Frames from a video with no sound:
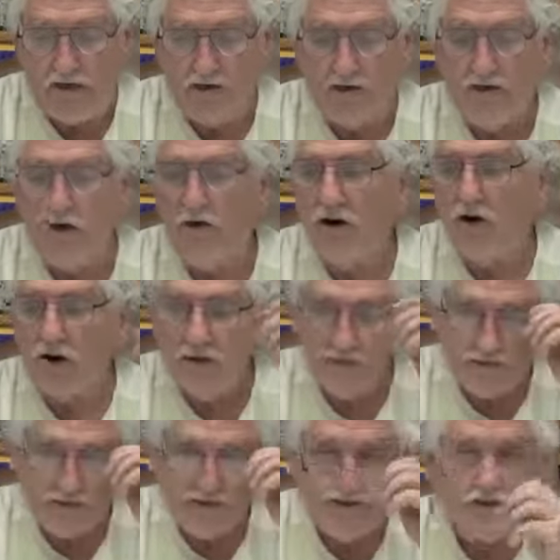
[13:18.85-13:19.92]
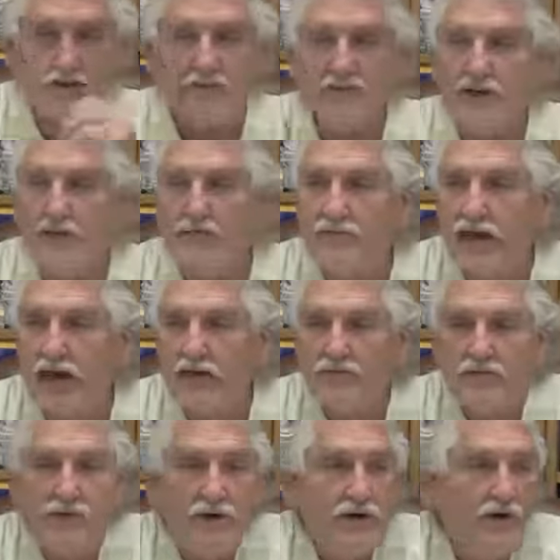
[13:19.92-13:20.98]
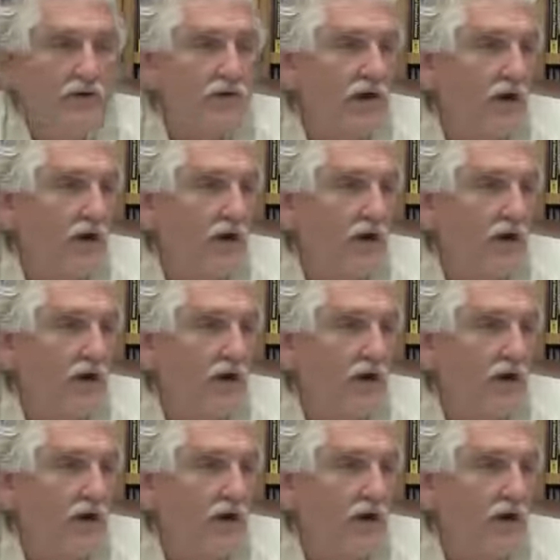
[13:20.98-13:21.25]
You know, our lymph system, sometimes we don't